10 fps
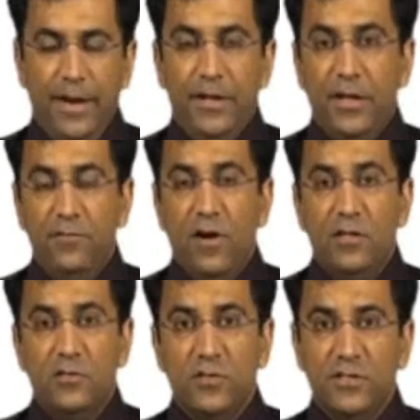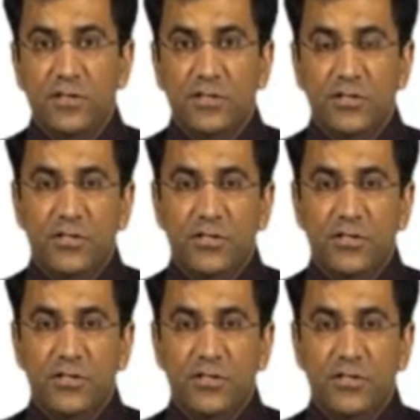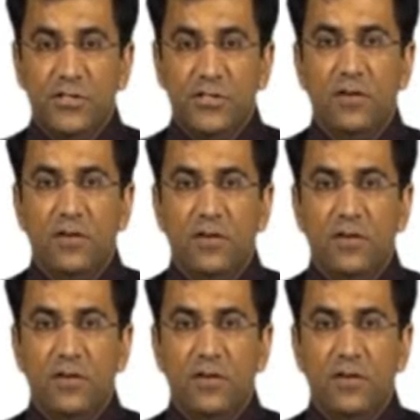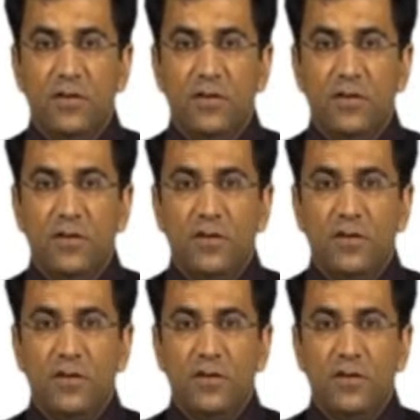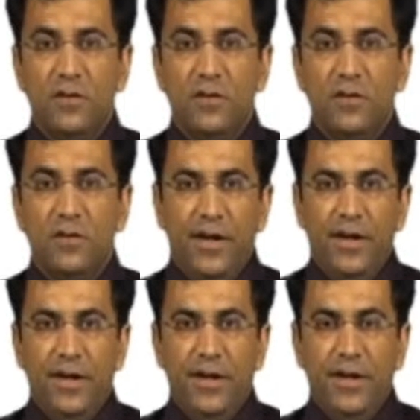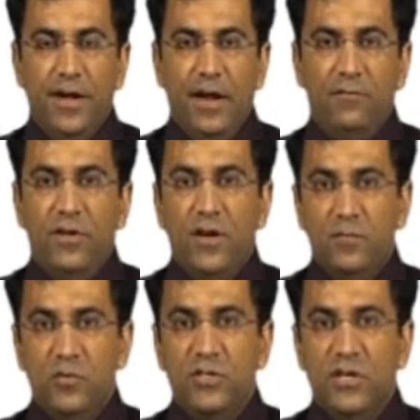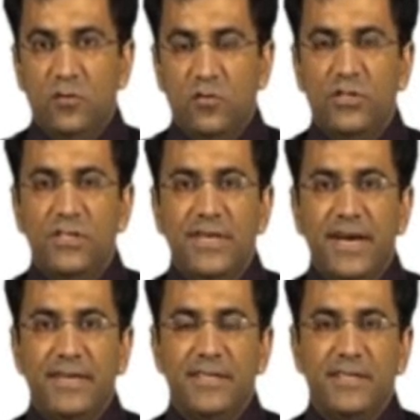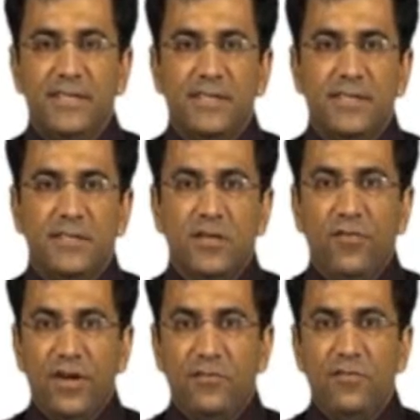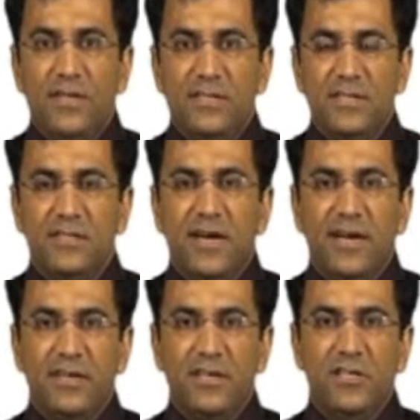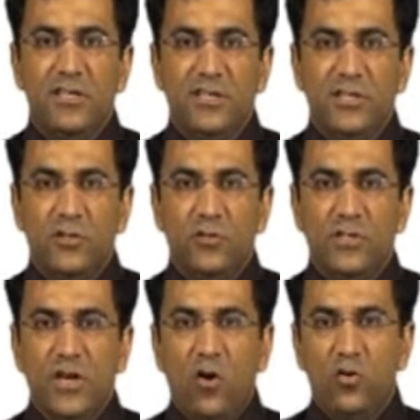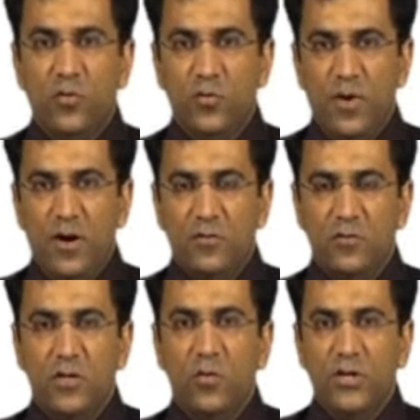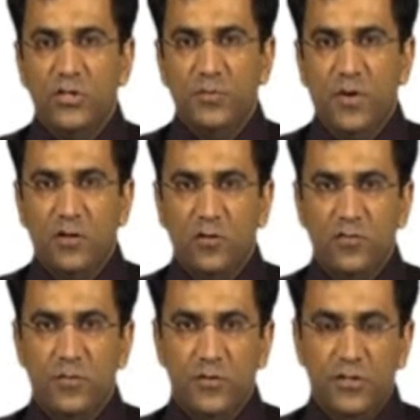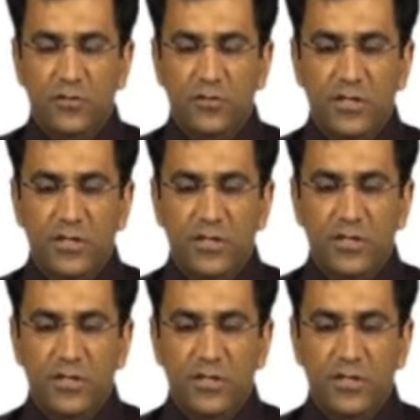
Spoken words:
And again we also discussed about the efficiency and the effectiveness, and we come to the conclusion that effectiveness is directly related to the output part or the quality part of the productivity,